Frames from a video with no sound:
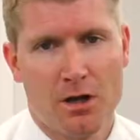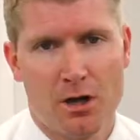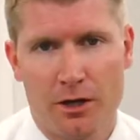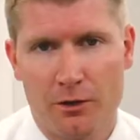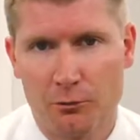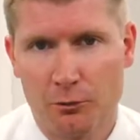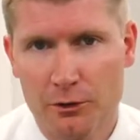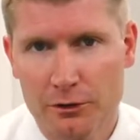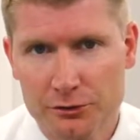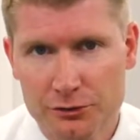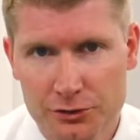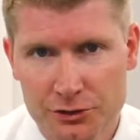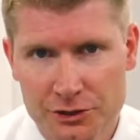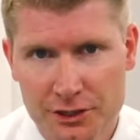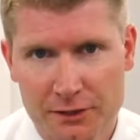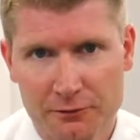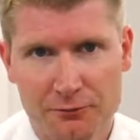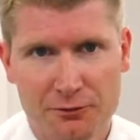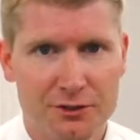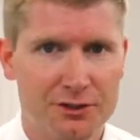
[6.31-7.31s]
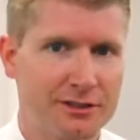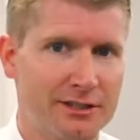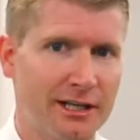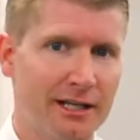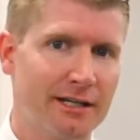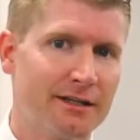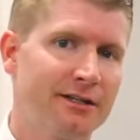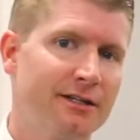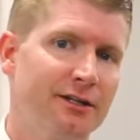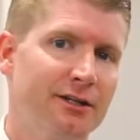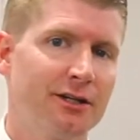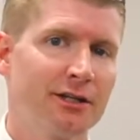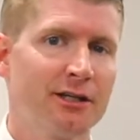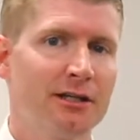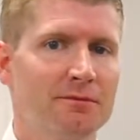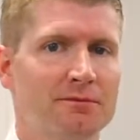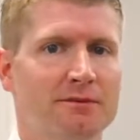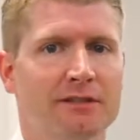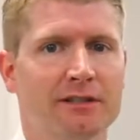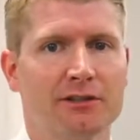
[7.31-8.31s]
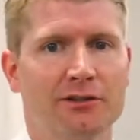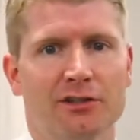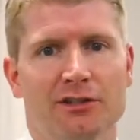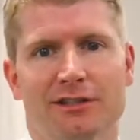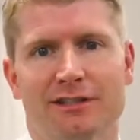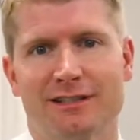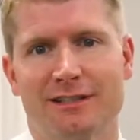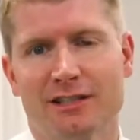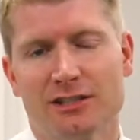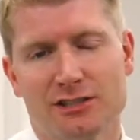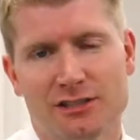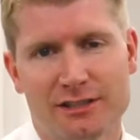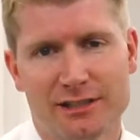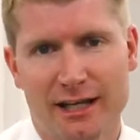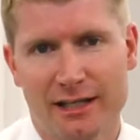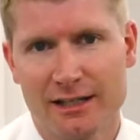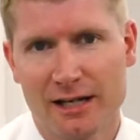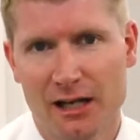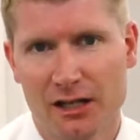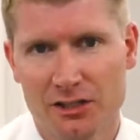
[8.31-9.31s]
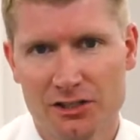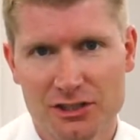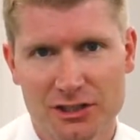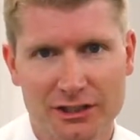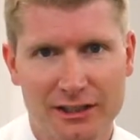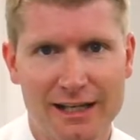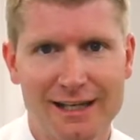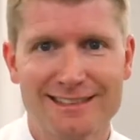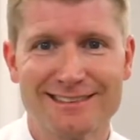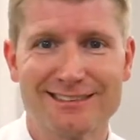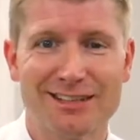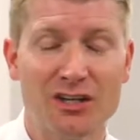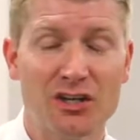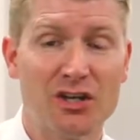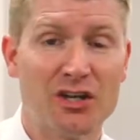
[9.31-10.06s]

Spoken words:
right, realtor tip for the day, gearing up to get ready to teach a technology class all